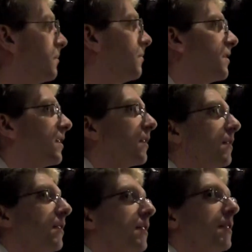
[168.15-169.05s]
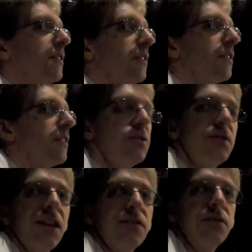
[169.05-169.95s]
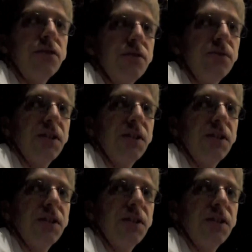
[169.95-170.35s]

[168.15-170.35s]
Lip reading: I think those two textures